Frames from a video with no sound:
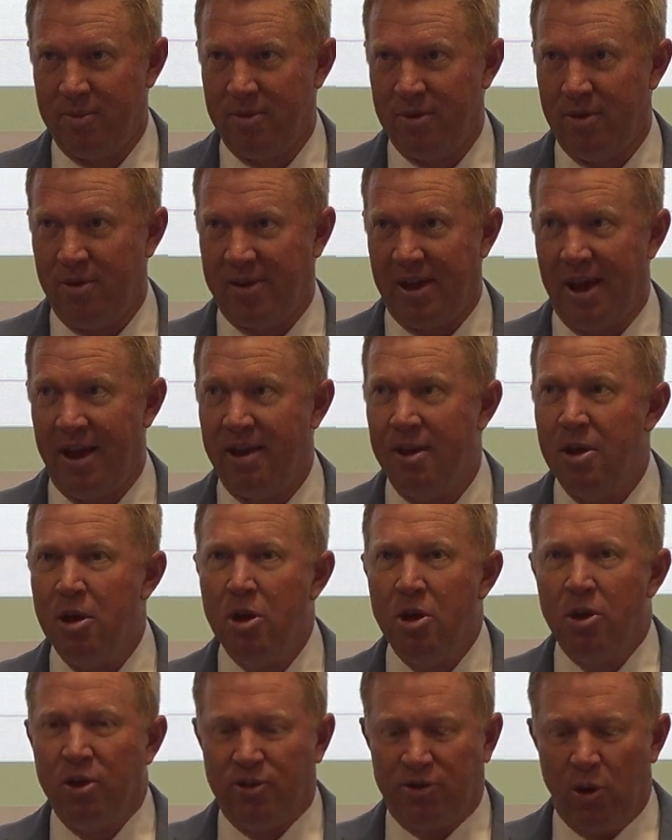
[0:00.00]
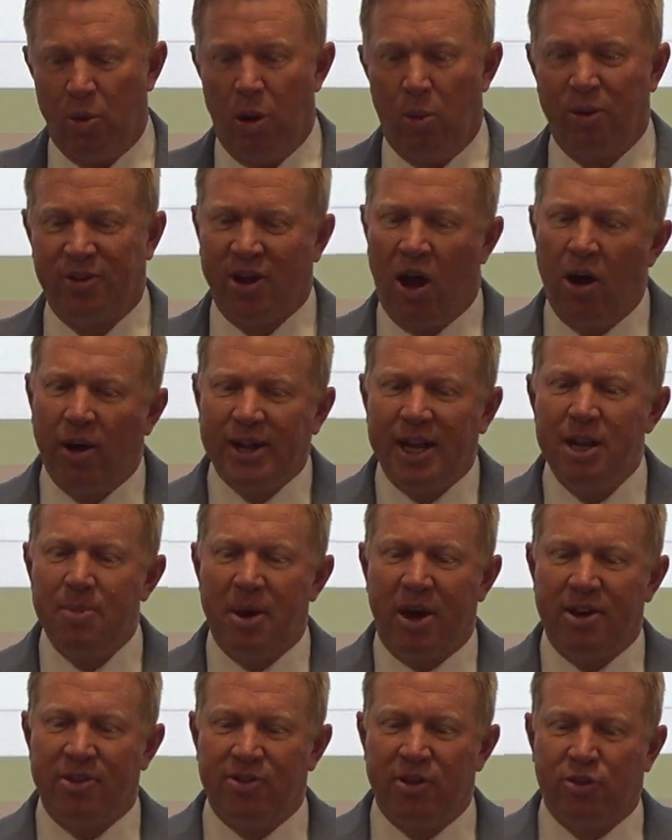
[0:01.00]
Okay? So what we're talking
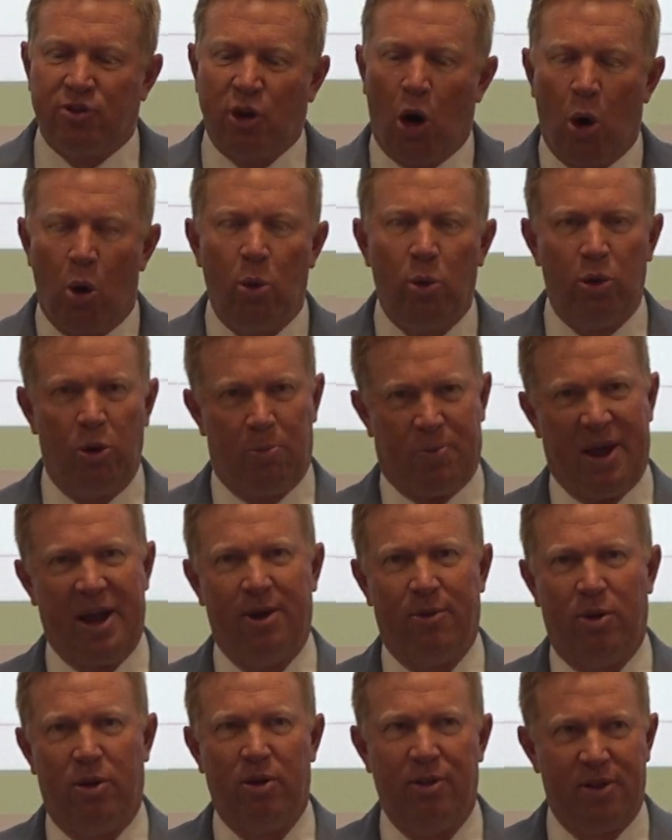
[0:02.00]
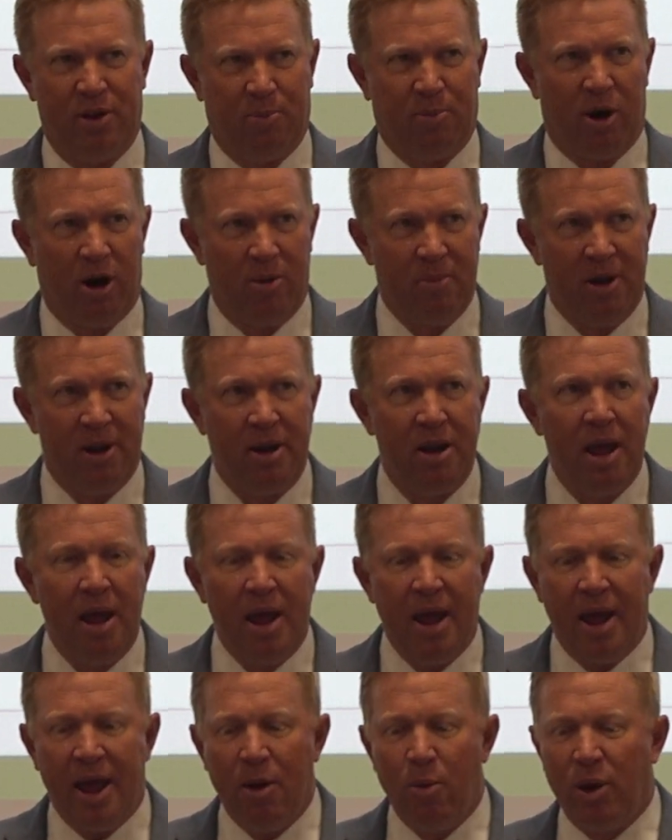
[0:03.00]
about is the total payroll of the department.
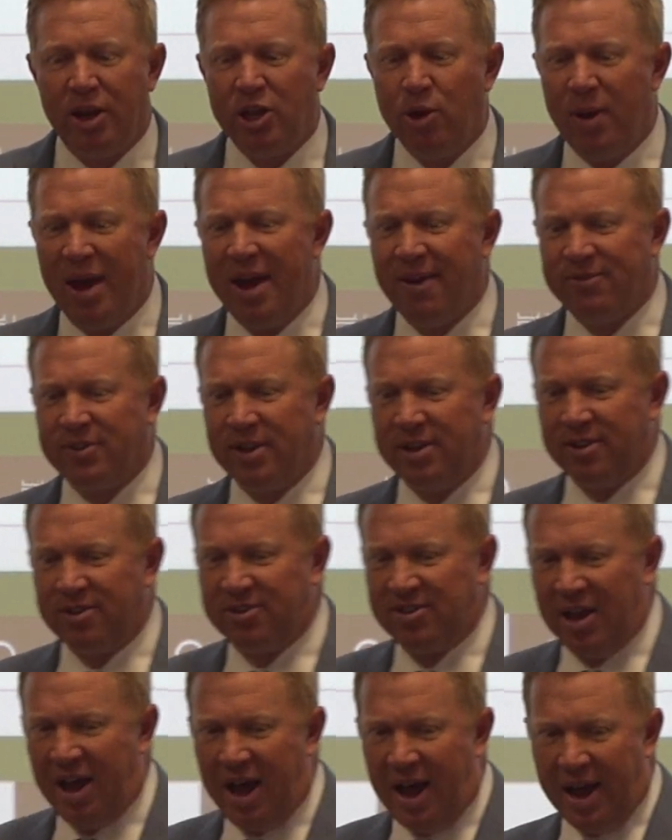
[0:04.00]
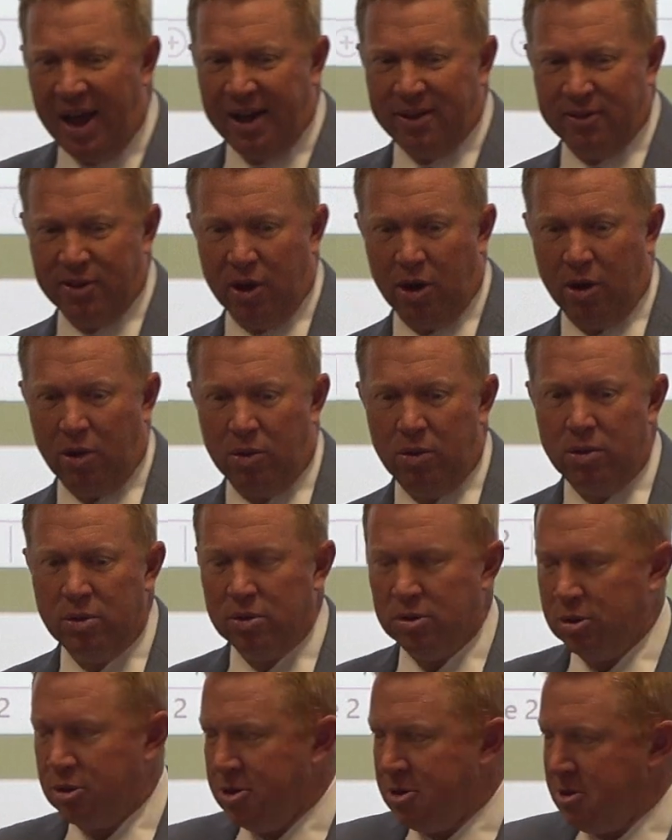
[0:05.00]
And what you have to decide, though,
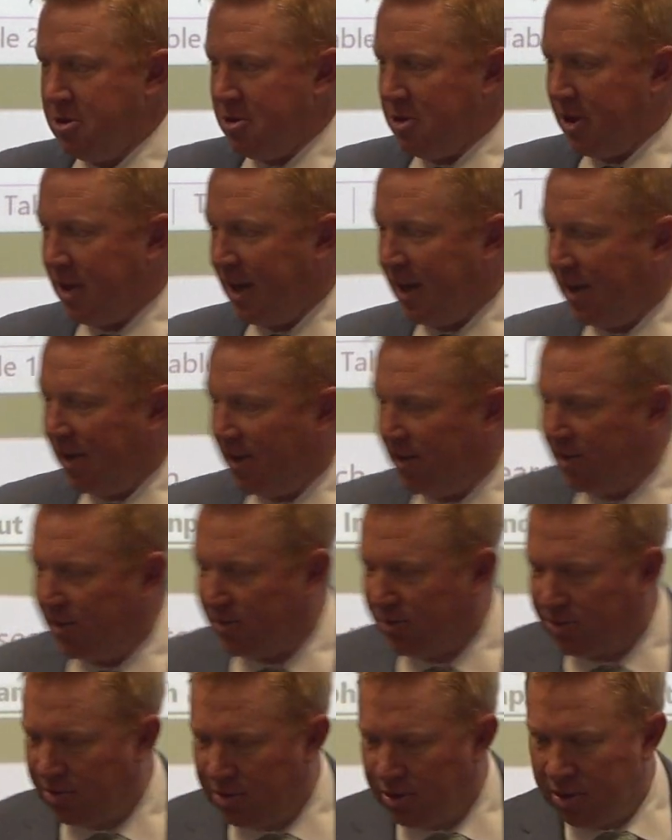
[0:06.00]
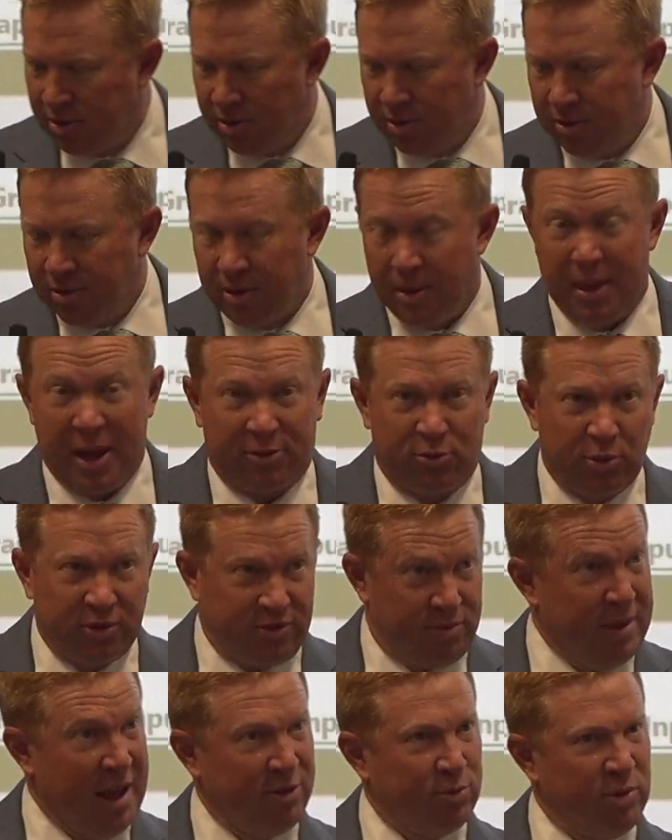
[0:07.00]
is, and that's
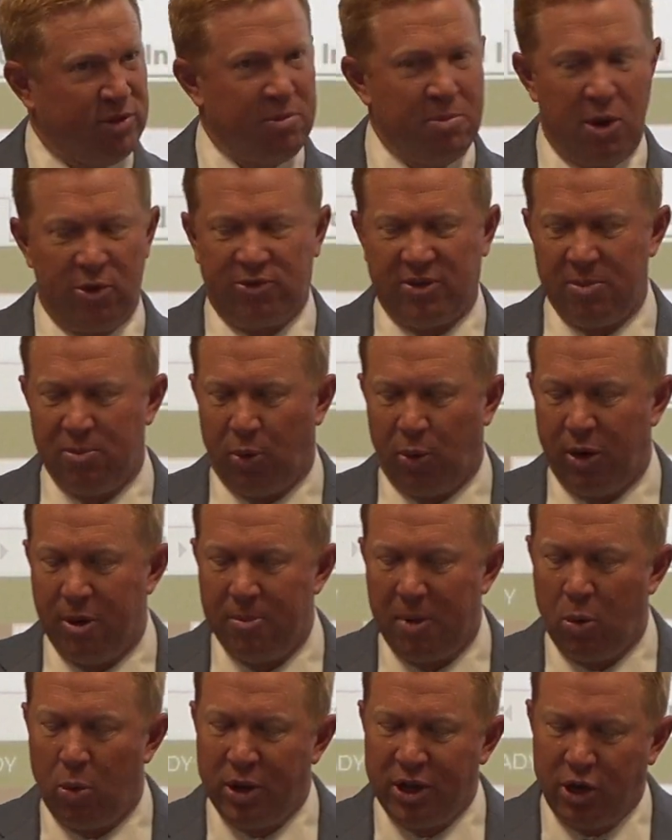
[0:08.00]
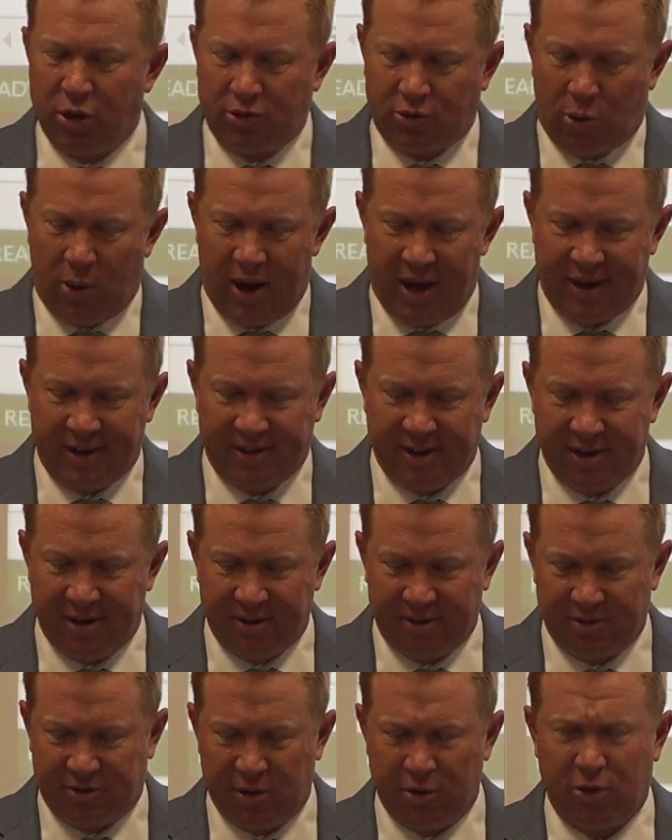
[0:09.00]
what's most important, but when you're trying
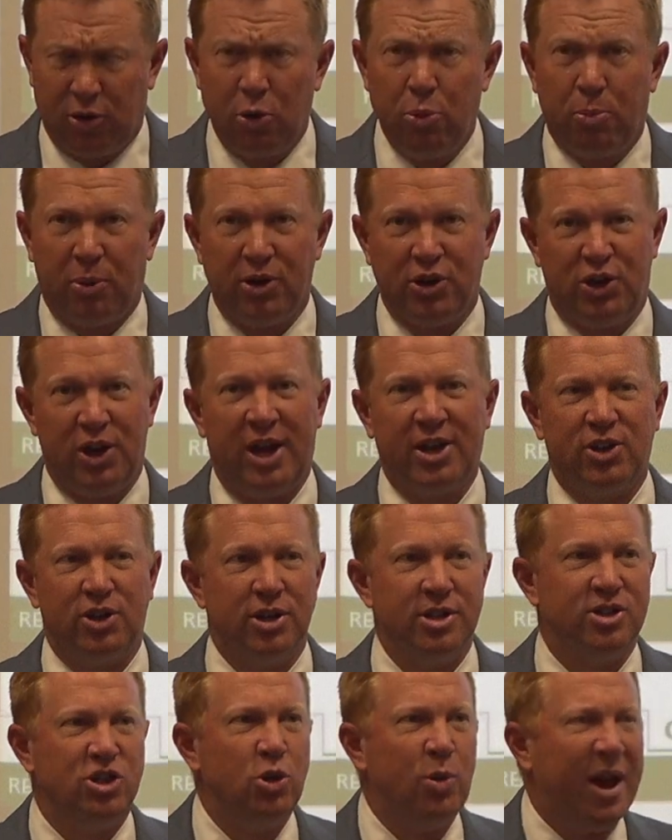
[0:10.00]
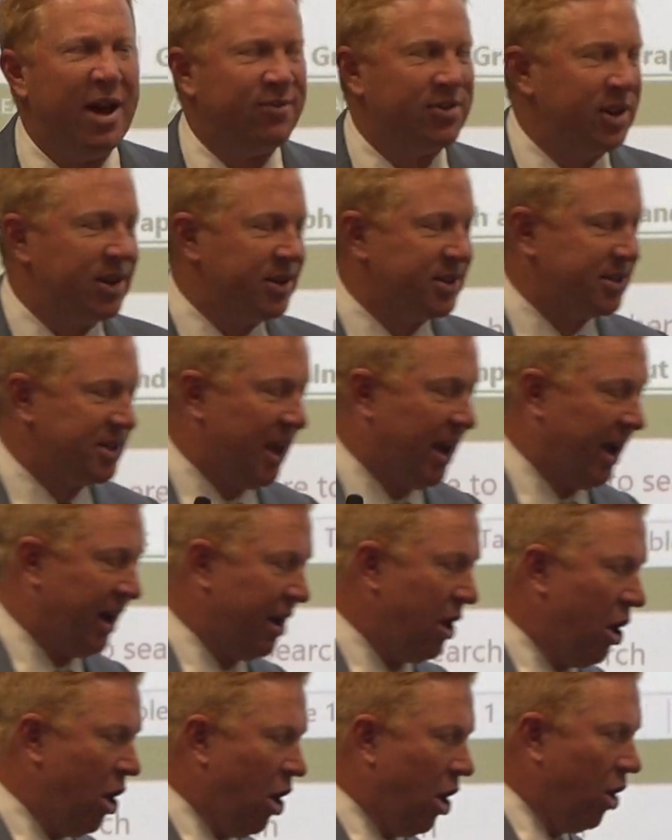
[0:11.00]
to do projections, you have to
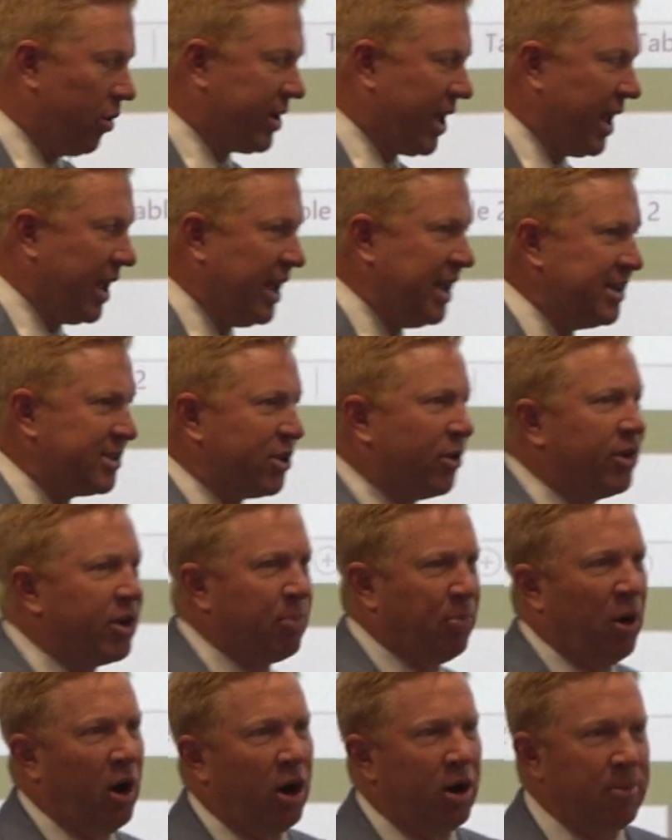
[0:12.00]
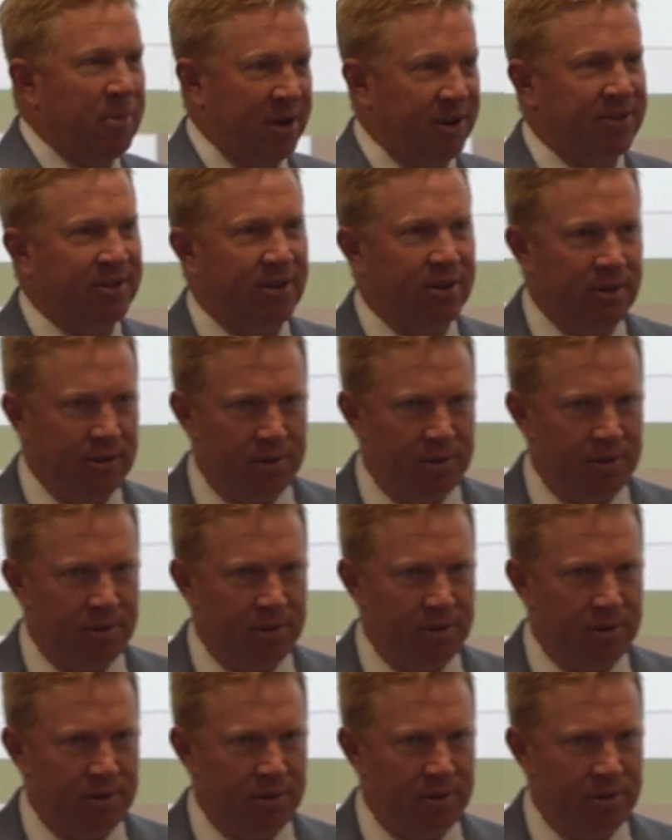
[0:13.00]
decide, okay, is our department